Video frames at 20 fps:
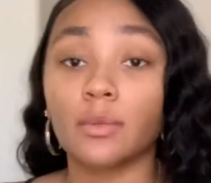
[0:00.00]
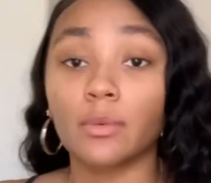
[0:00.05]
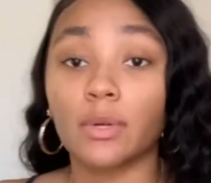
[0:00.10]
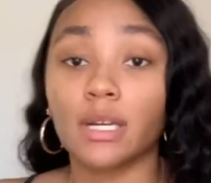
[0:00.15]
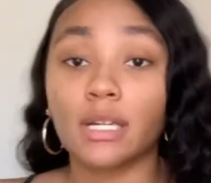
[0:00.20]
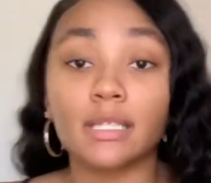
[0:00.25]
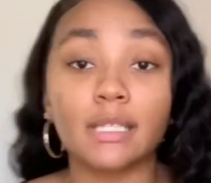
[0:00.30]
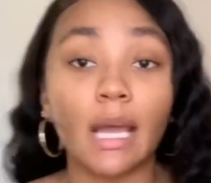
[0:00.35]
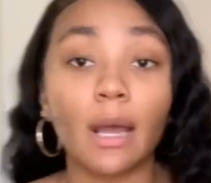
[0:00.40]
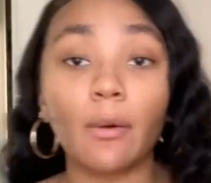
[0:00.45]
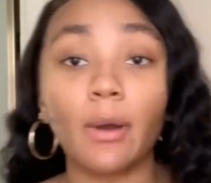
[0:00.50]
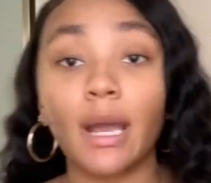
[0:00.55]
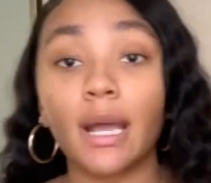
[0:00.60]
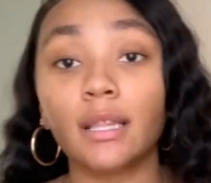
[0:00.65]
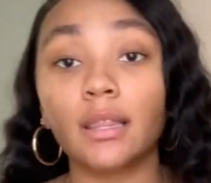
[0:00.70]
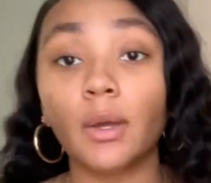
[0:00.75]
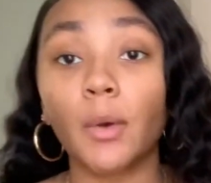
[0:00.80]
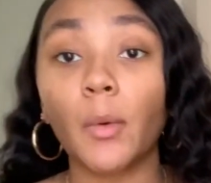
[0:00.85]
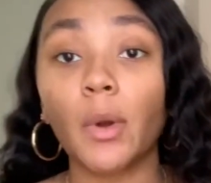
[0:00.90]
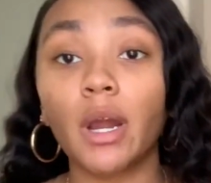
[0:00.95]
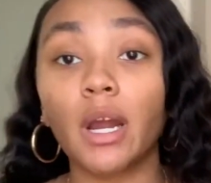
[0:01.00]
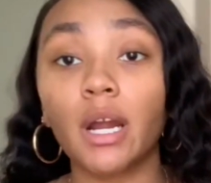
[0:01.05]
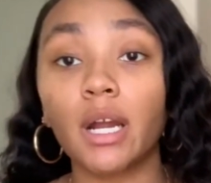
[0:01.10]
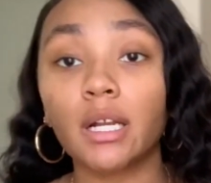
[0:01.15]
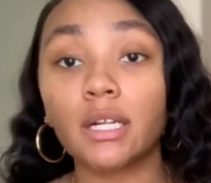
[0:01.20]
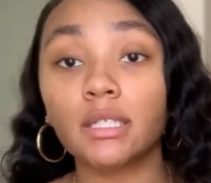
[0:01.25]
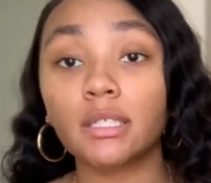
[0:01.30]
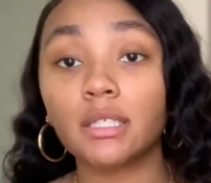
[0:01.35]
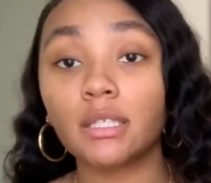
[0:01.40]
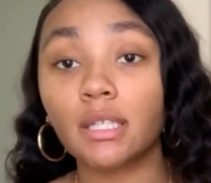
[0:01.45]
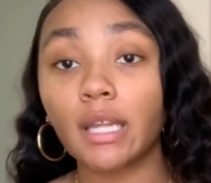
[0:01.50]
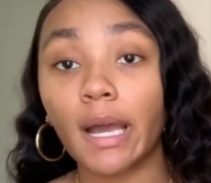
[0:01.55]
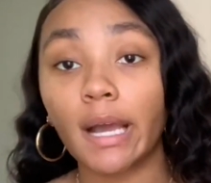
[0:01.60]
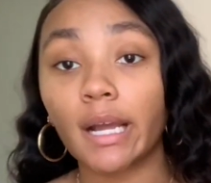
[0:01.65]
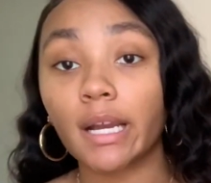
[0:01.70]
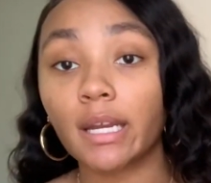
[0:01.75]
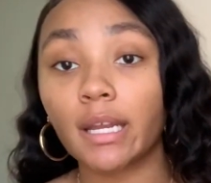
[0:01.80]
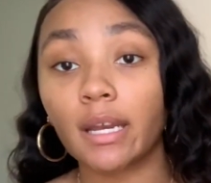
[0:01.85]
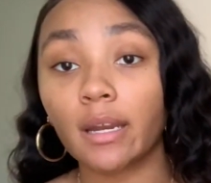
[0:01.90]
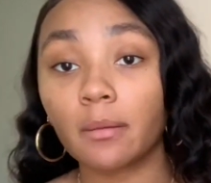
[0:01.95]
wear this, I would have to wear like a
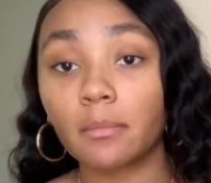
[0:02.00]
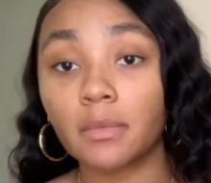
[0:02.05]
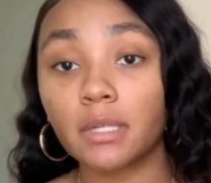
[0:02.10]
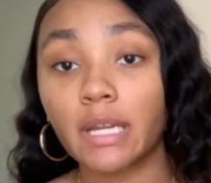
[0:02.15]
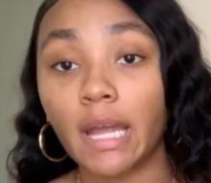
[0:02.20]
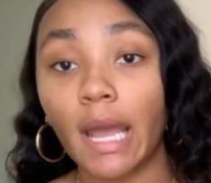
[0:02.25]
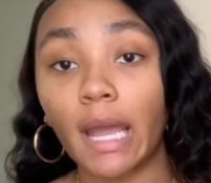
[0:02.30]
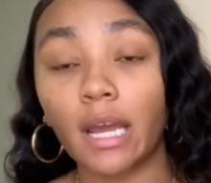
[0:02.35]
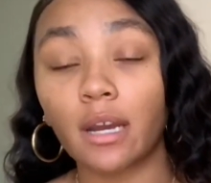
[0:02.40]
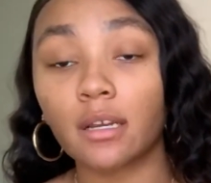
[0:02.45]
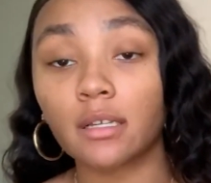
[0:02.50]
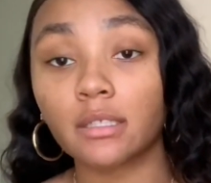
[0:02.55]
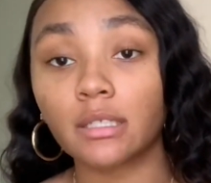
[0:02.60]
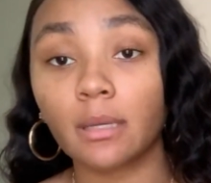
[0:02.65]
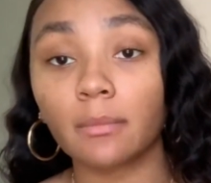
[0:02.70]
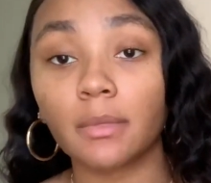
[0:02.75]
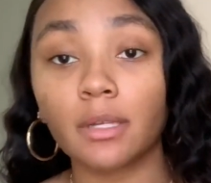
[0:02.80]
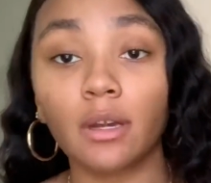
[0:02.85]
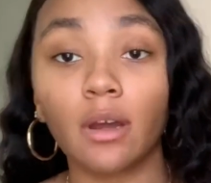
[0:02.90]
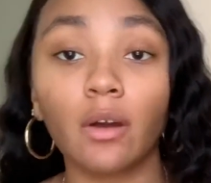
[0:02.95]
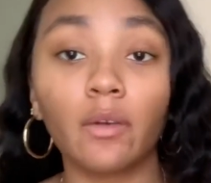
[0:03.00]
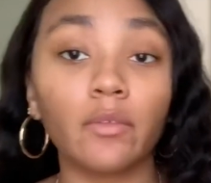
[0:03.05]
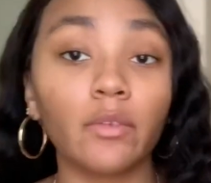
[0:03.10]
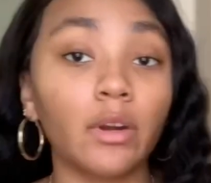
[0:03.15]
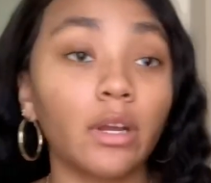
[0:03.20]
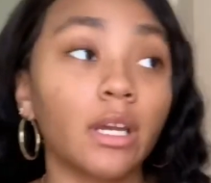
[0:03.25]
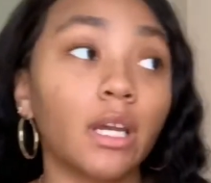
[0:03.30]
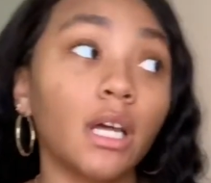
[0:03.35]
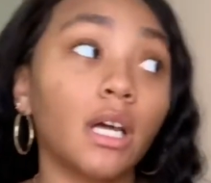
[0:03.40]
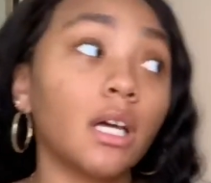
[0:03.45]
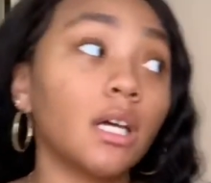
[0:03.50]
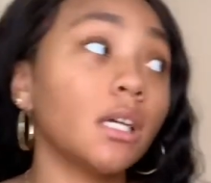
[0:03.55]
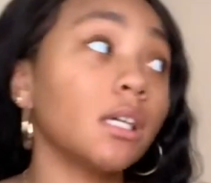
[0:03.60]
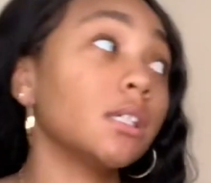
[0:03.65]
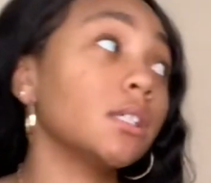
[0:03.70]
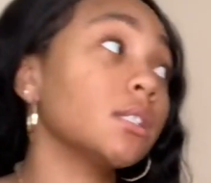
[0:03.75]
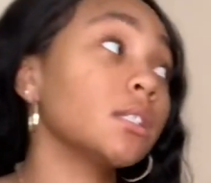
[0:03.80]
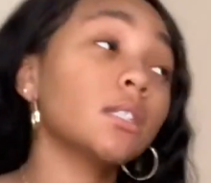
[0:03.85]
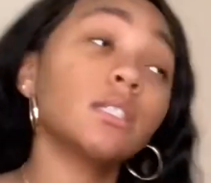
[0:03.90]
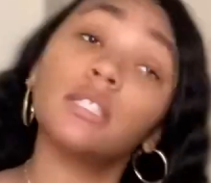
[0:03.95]
denim jacket or something over it
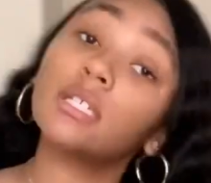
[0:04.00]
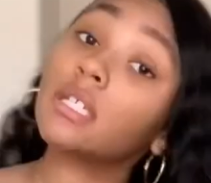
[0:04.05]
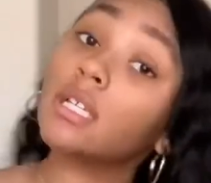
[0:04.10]
because